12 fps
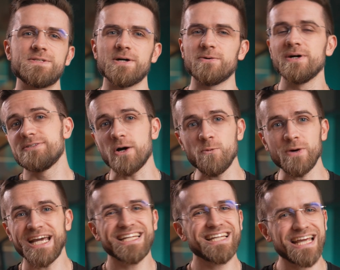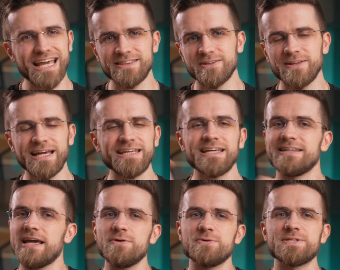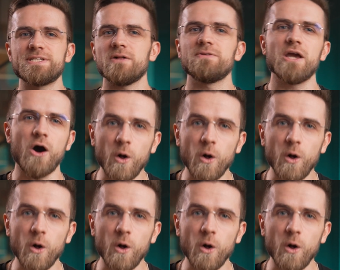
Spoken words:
So don't wait, hit the link and get yourself the